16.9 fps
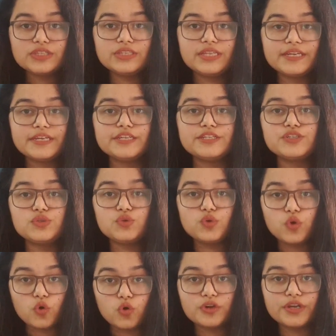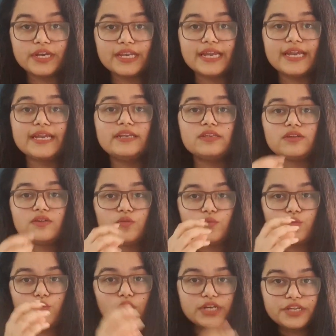Third thing is to
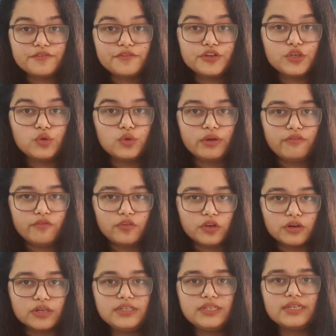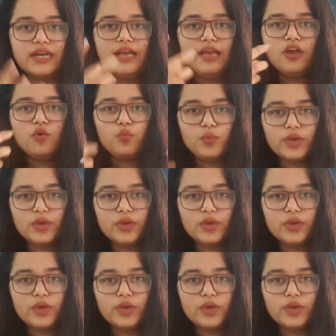correlate whatever you have learned